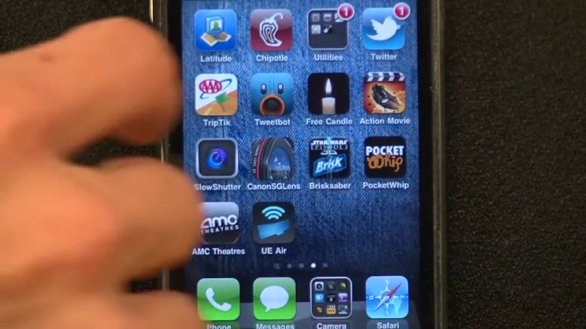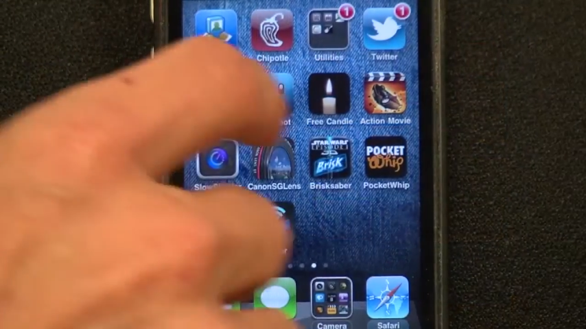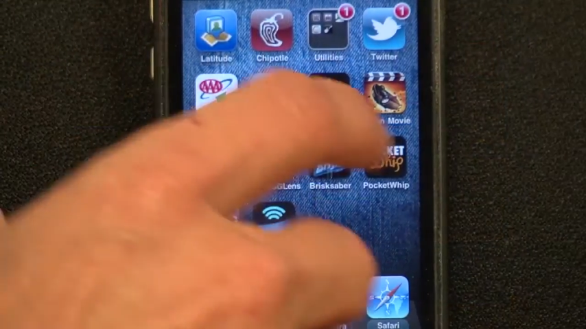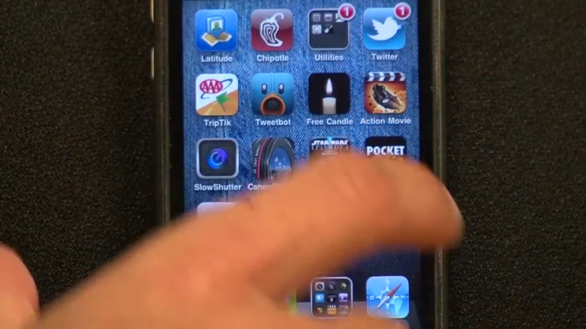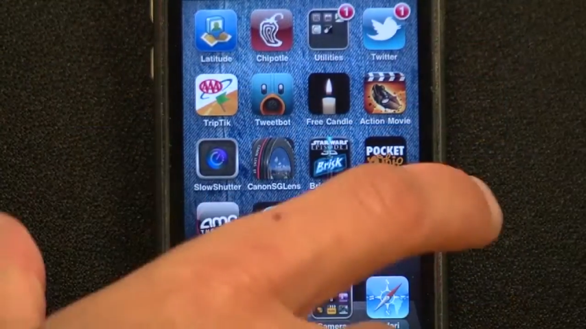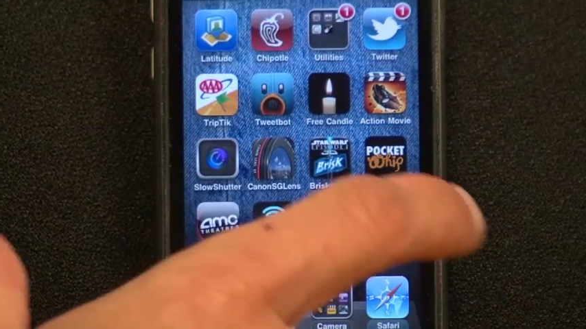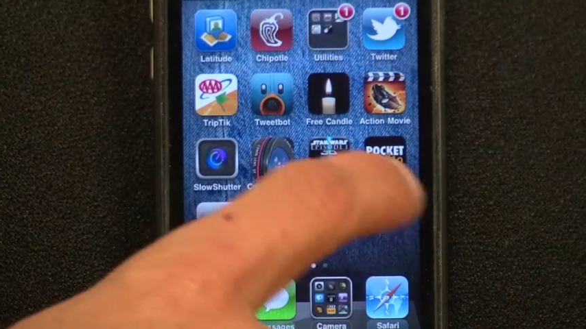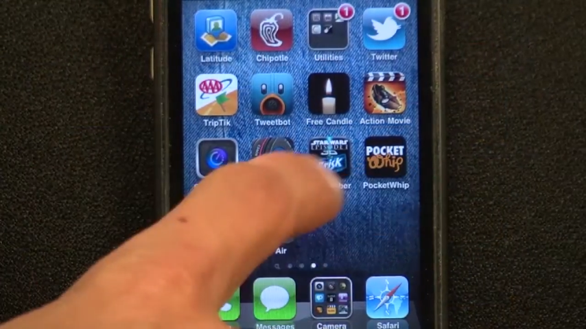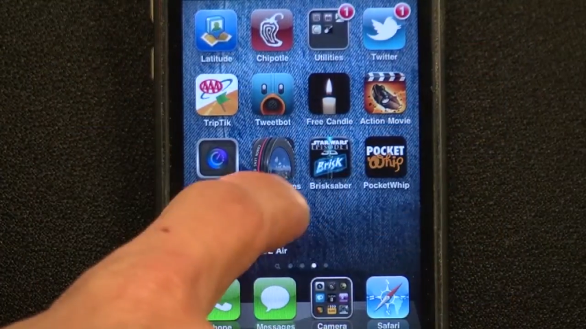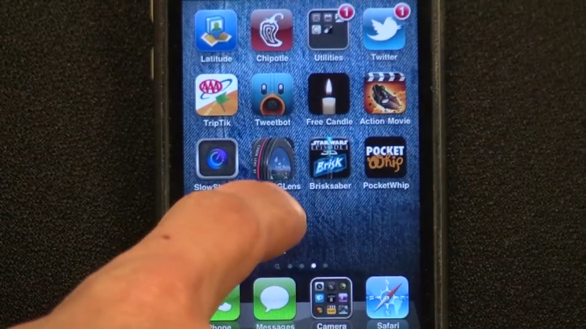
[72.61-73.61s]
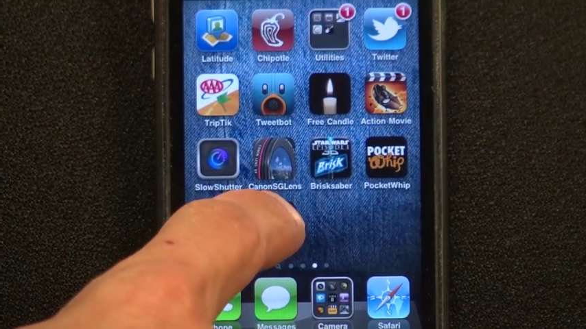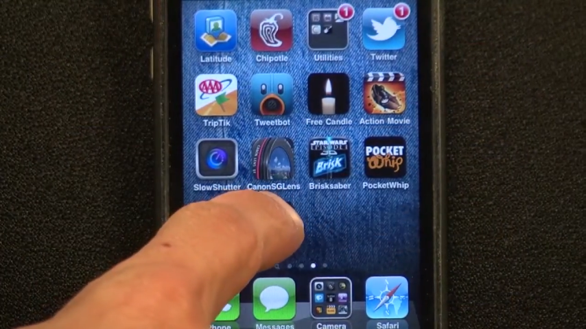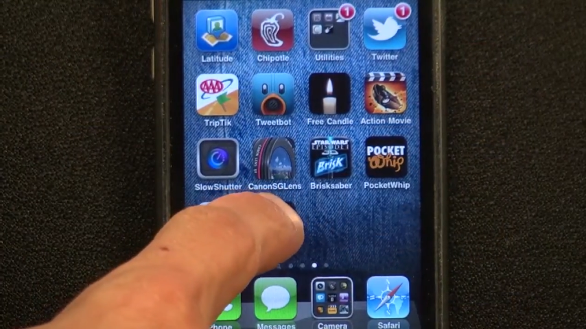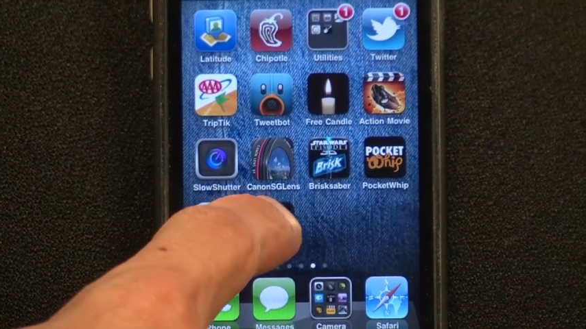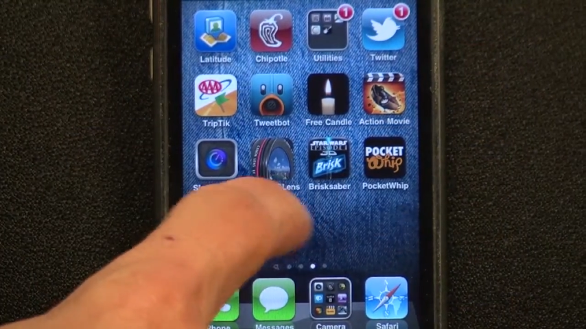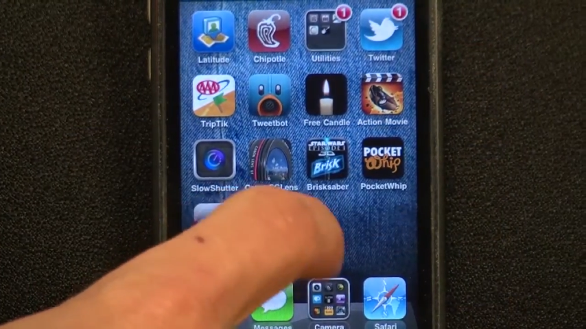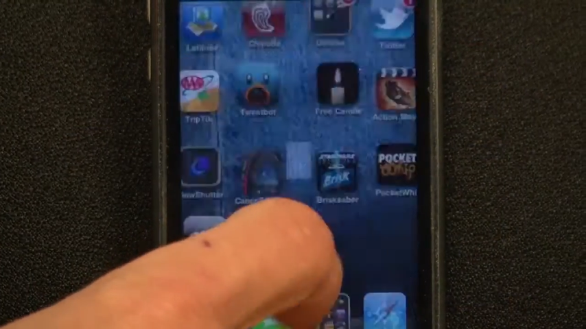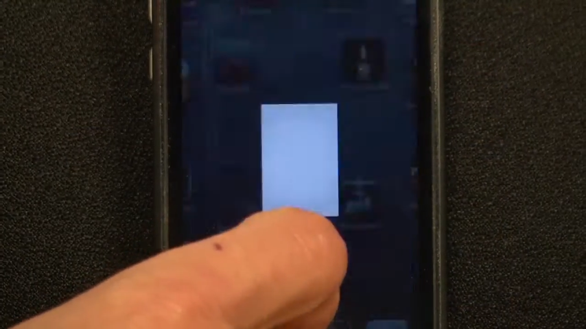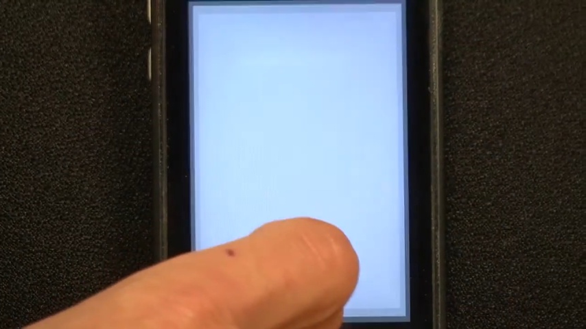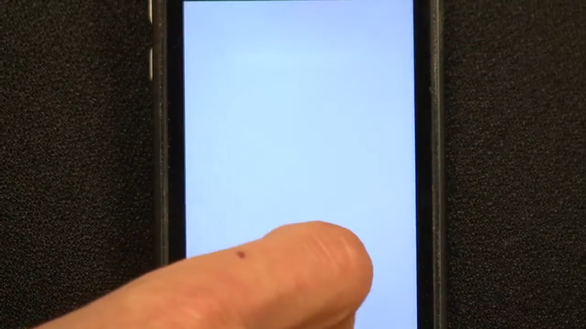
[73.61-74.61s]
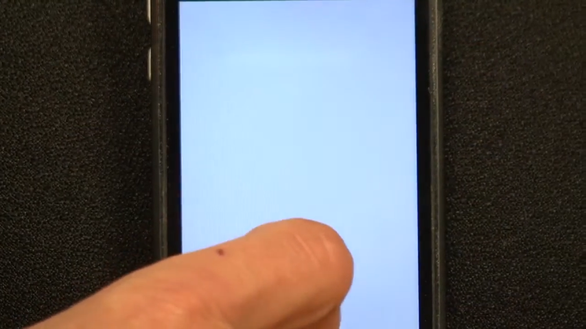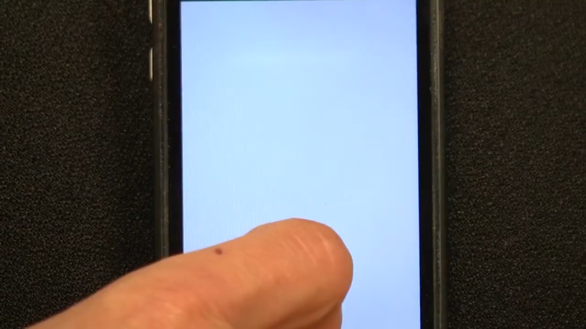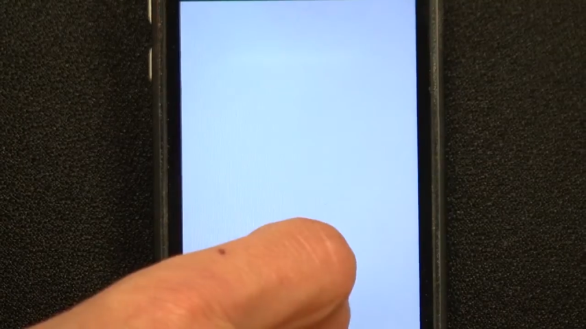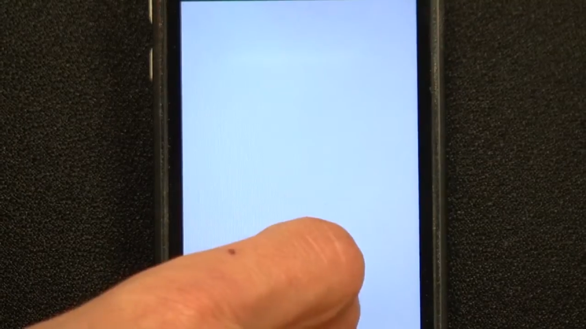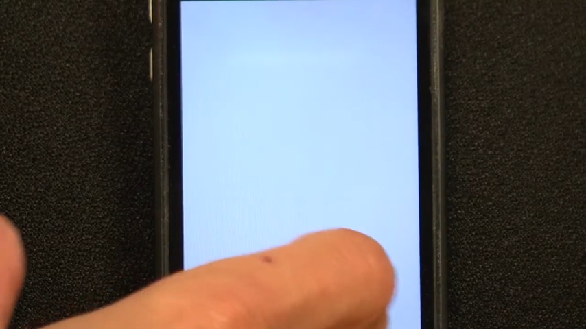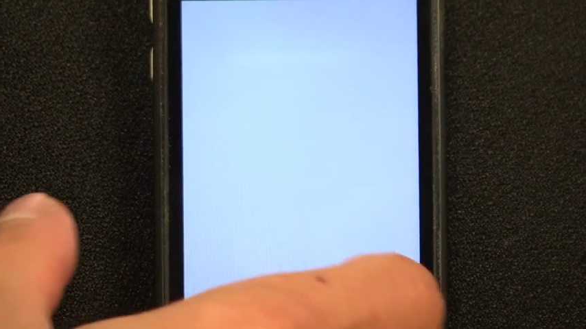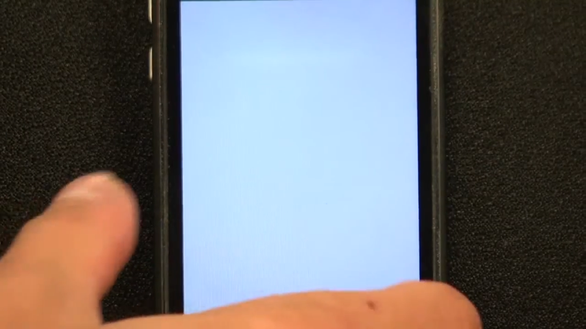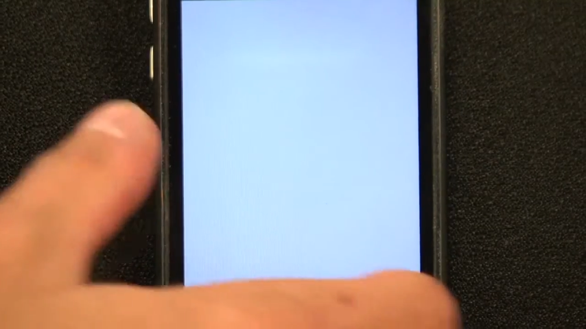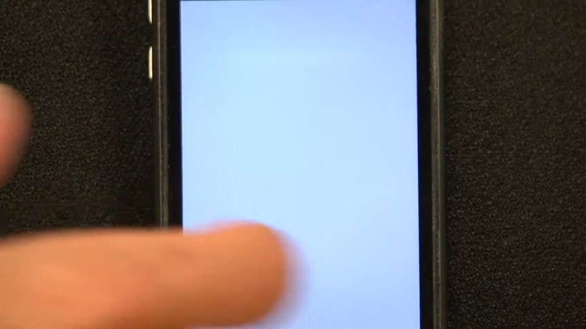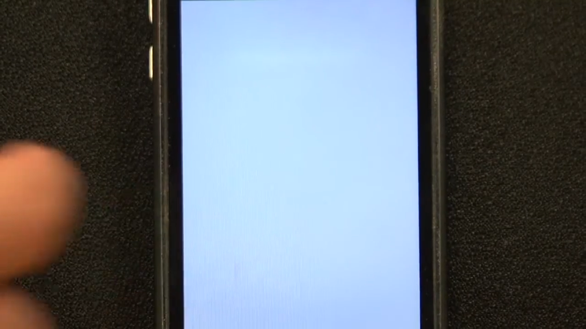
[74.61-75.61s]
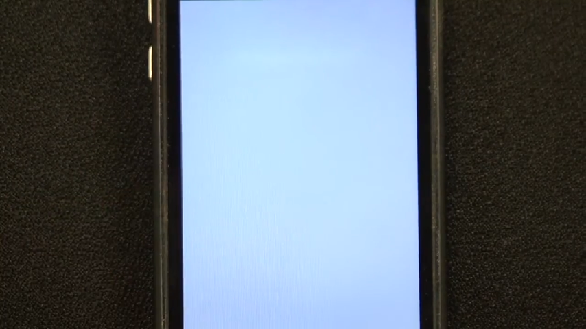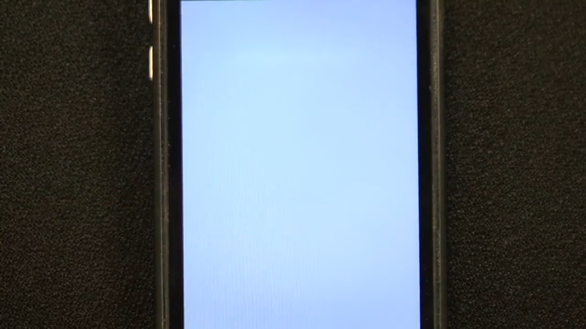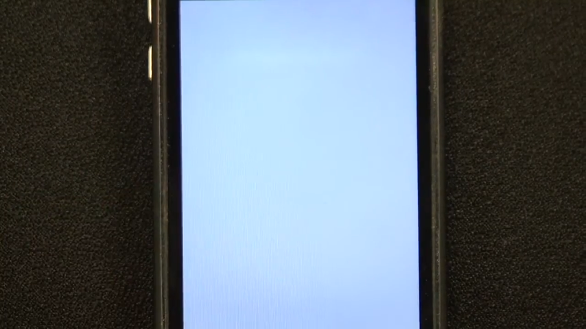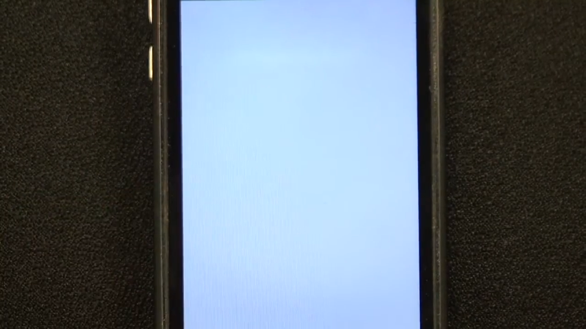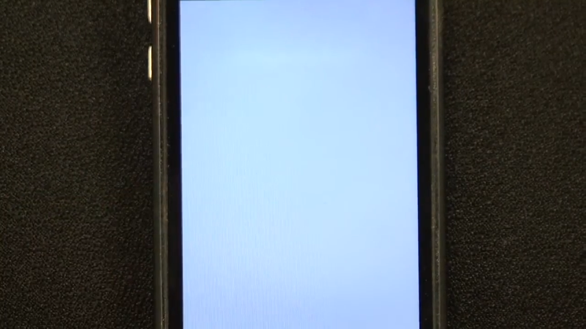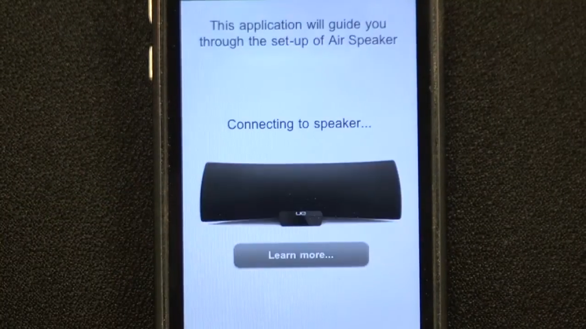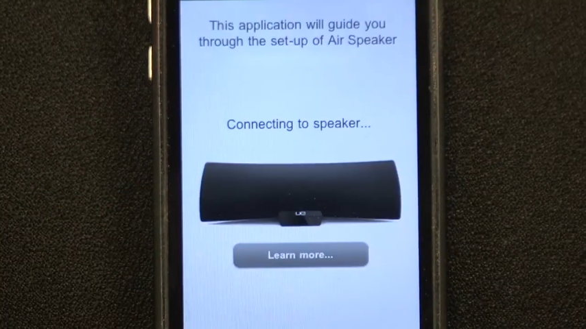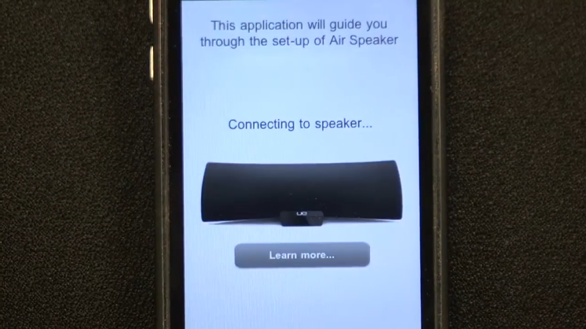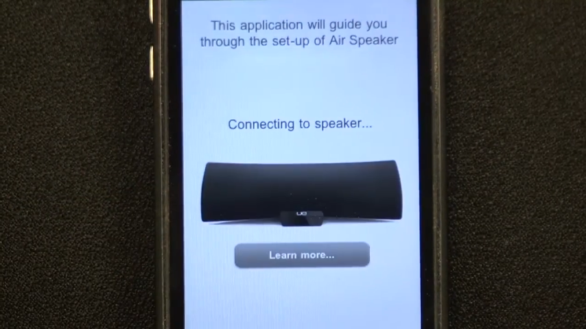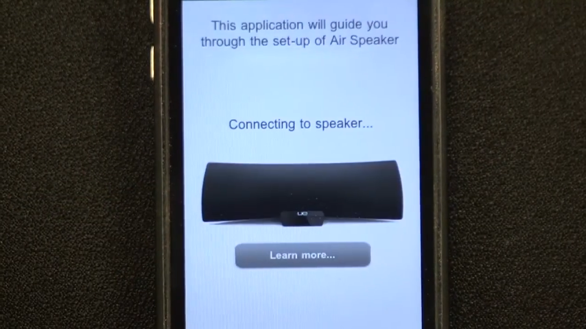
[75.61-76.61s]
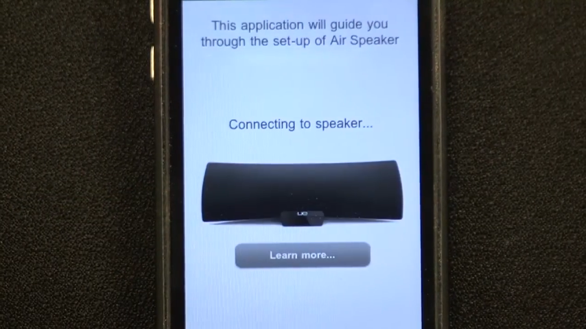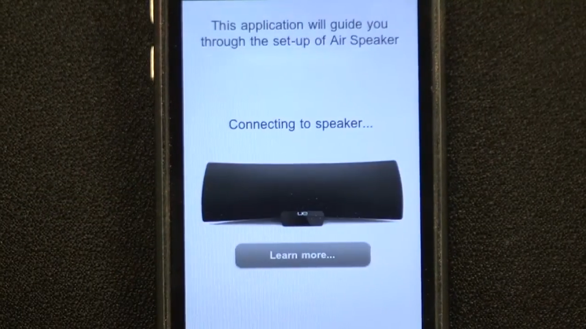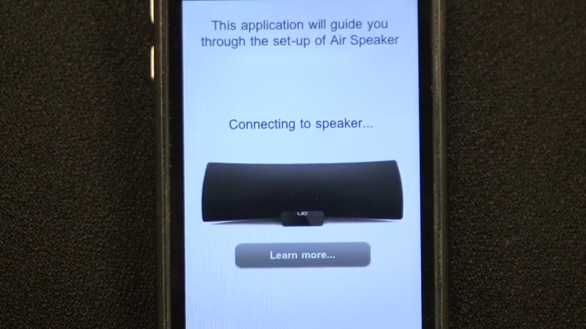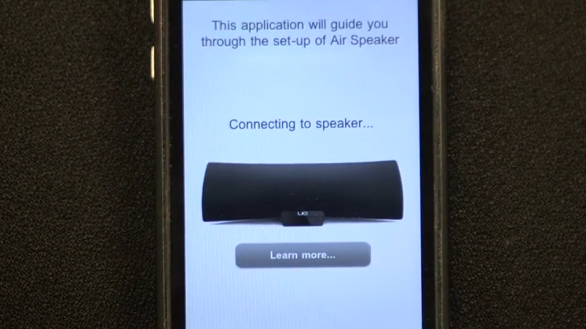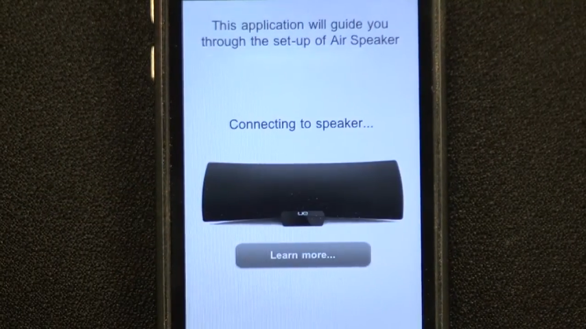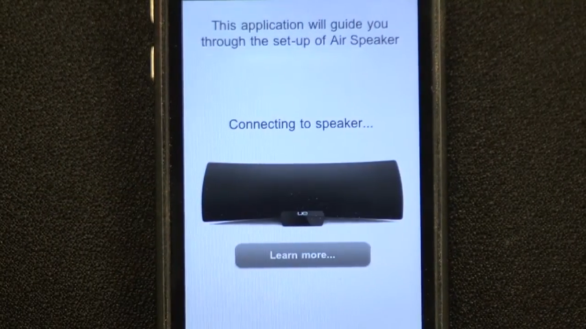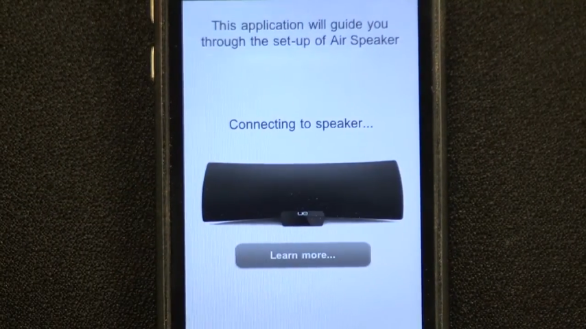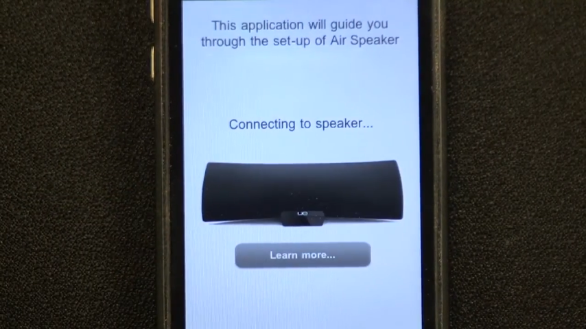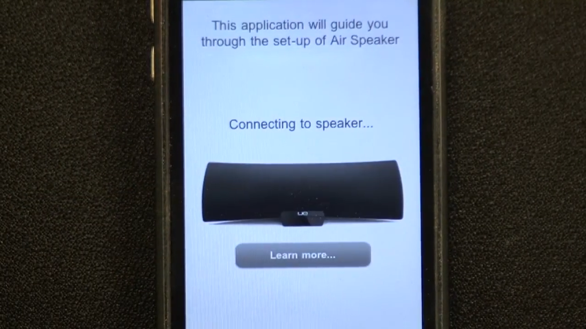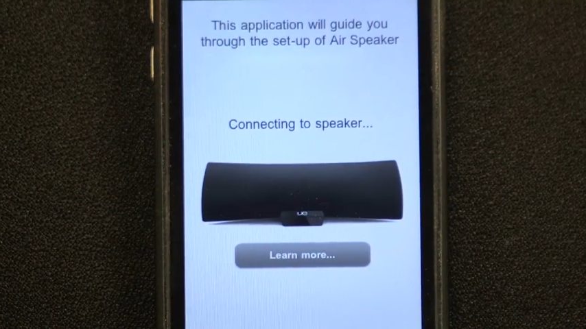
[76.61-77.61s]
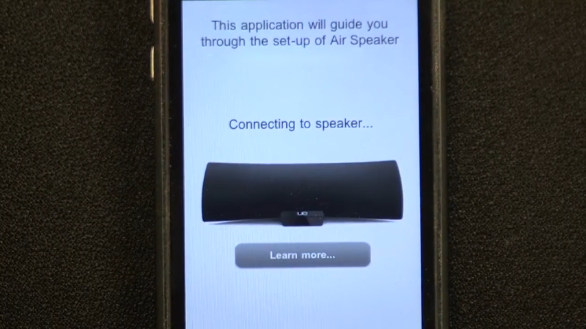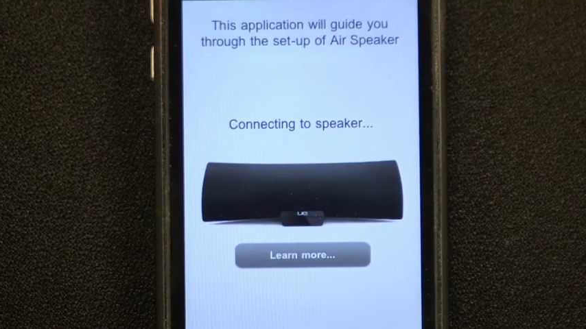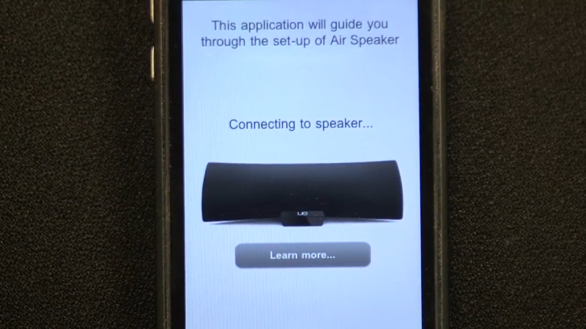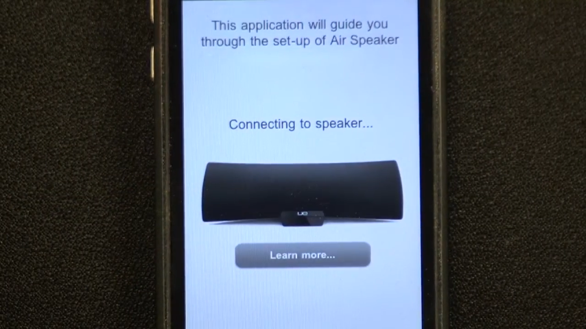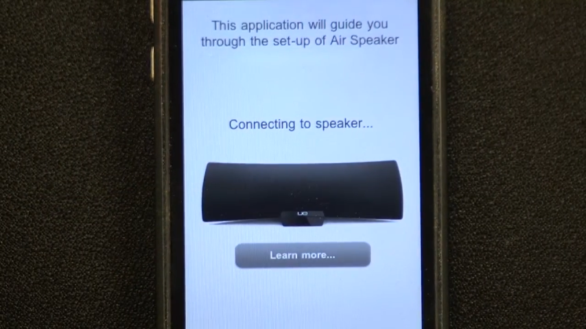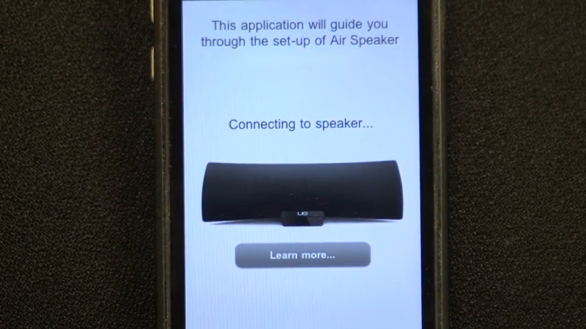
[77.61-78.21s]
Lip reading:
Nobody's mouth can be seen.